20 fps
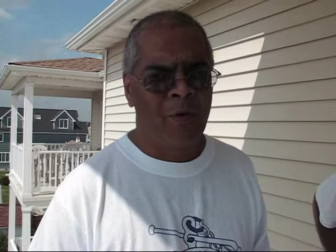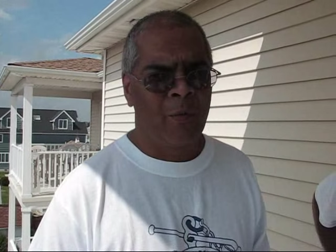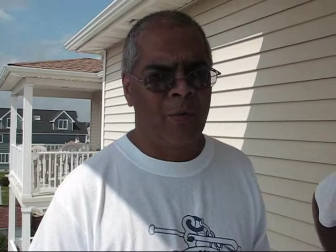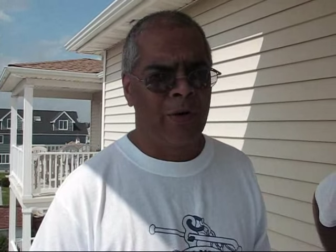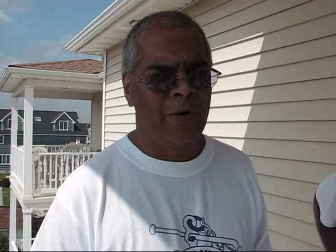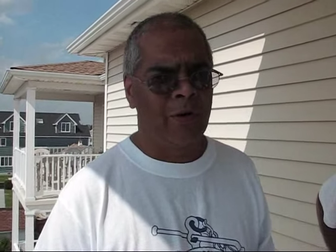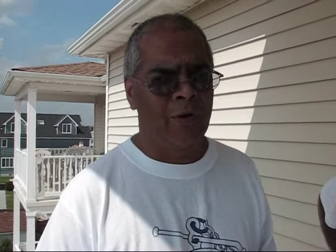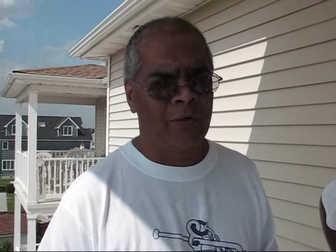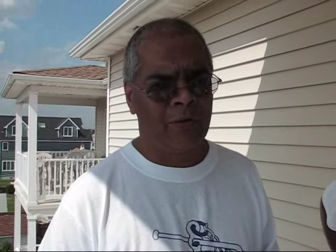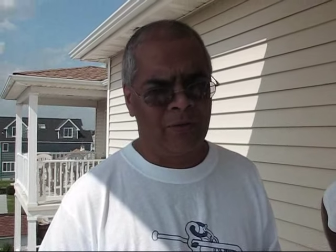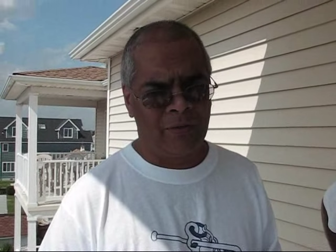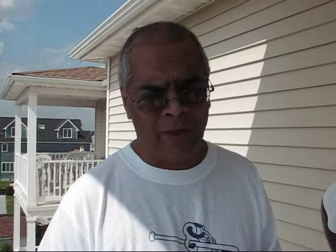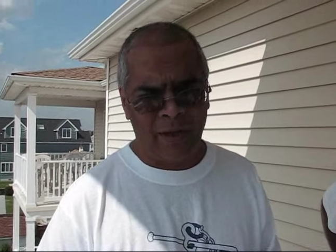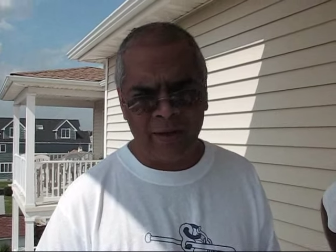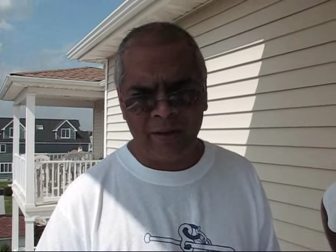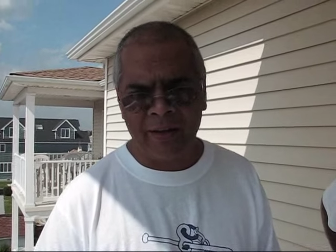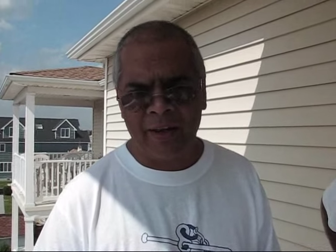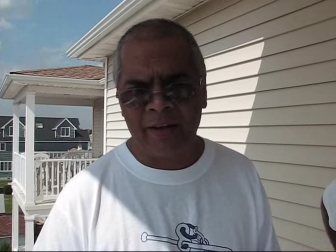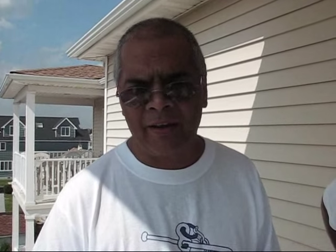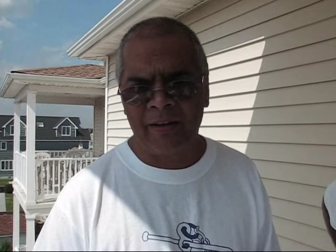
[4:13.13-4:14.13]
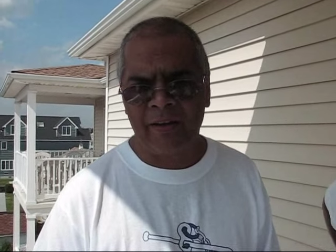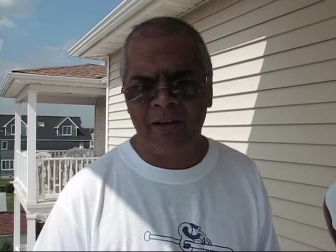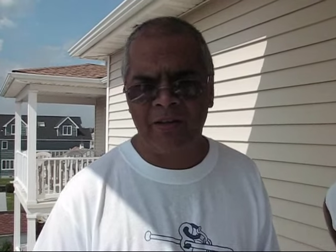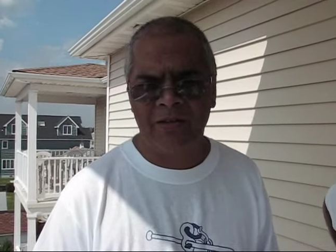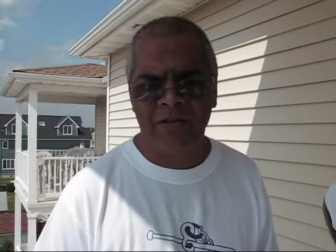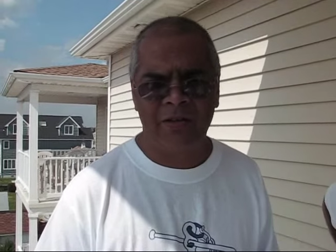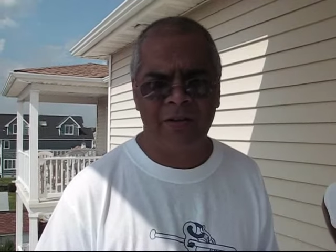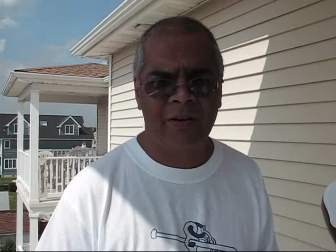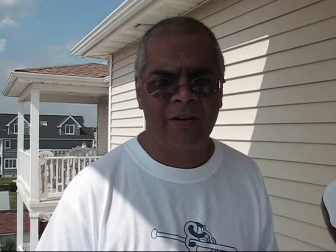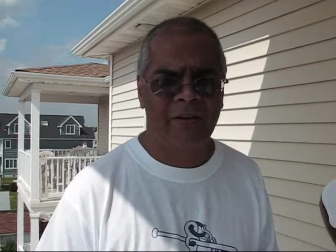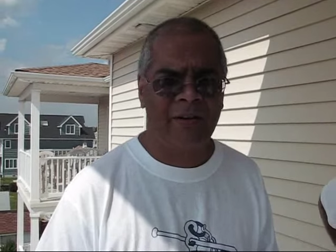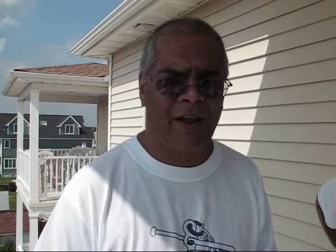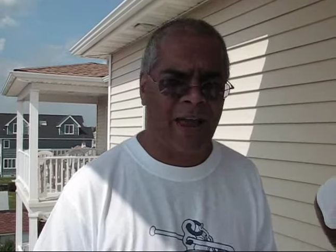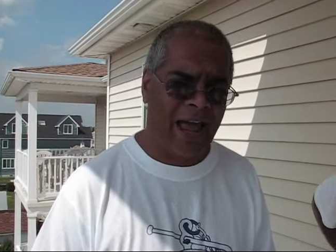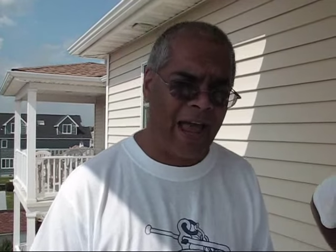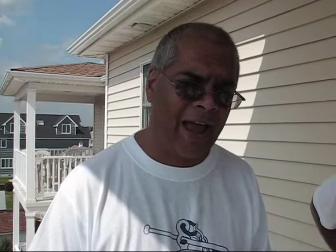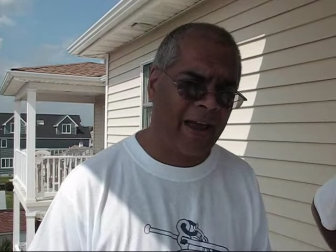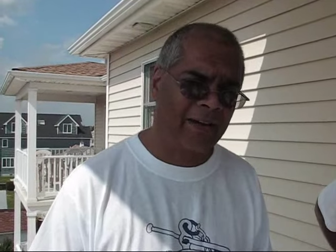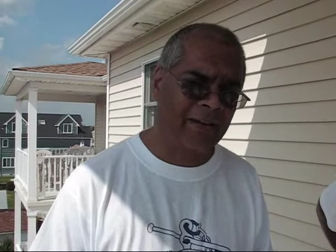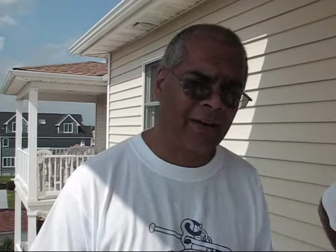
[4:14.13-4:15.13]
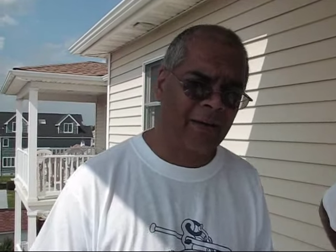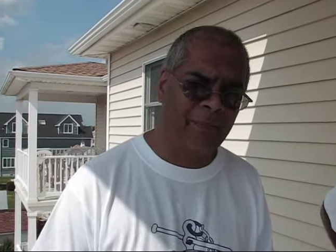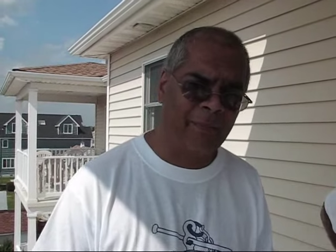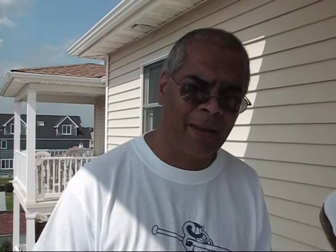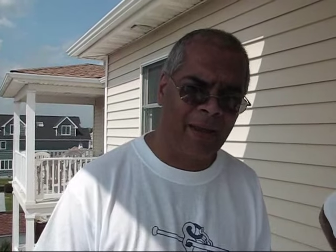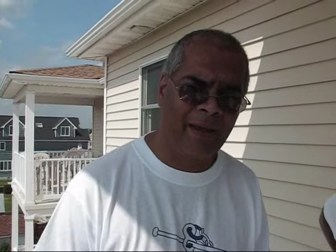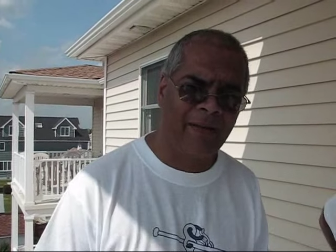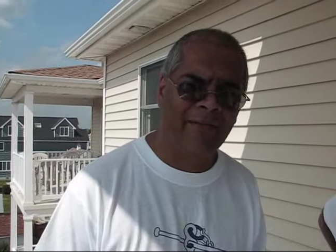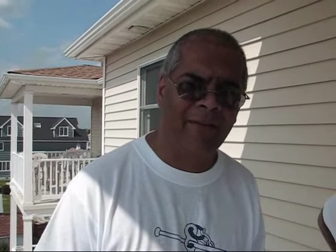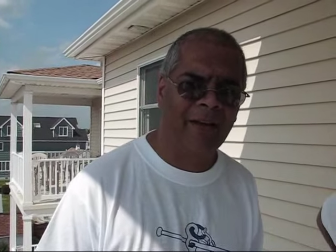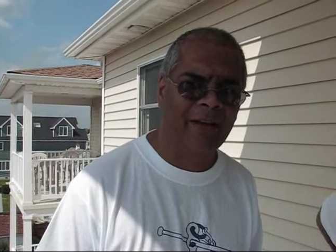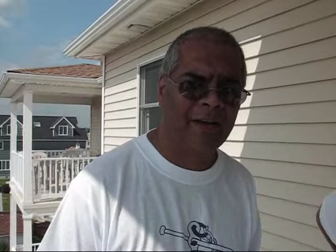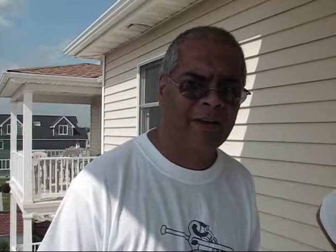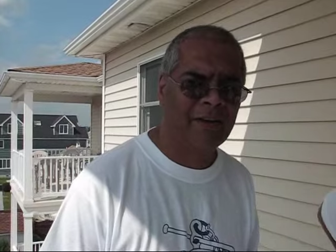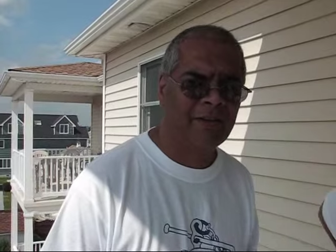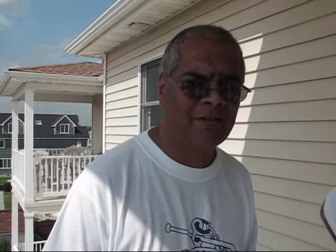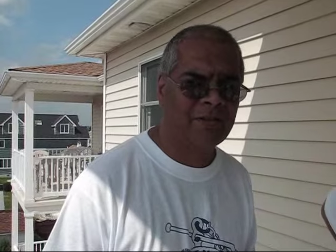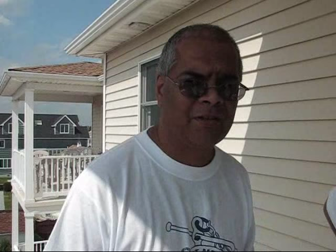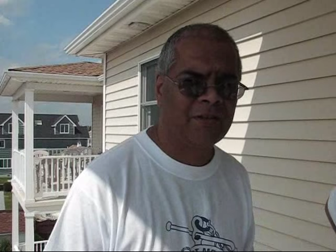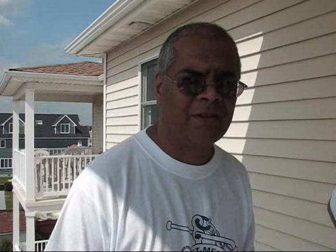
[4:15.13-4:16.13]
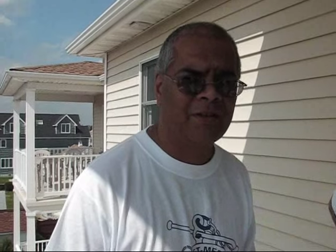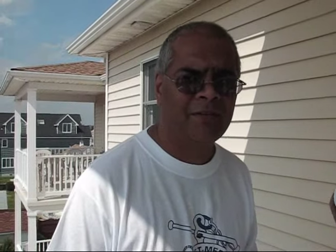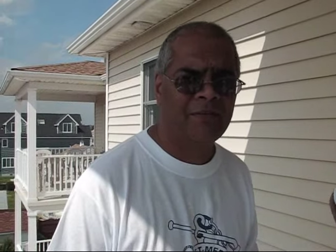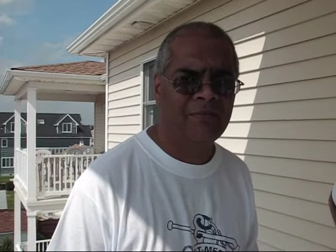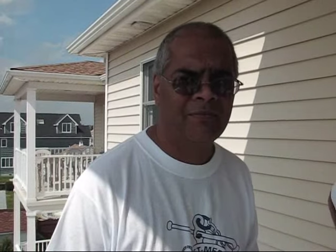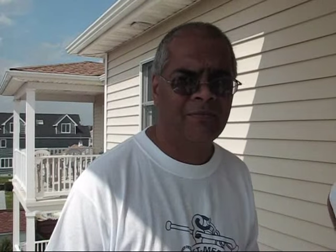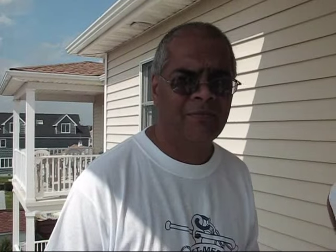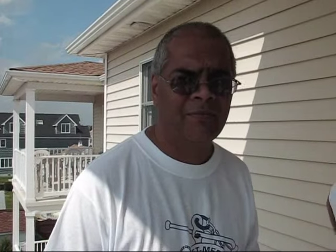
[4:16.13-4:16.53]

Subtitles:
when you think like an engineer, act and behave like an engineer,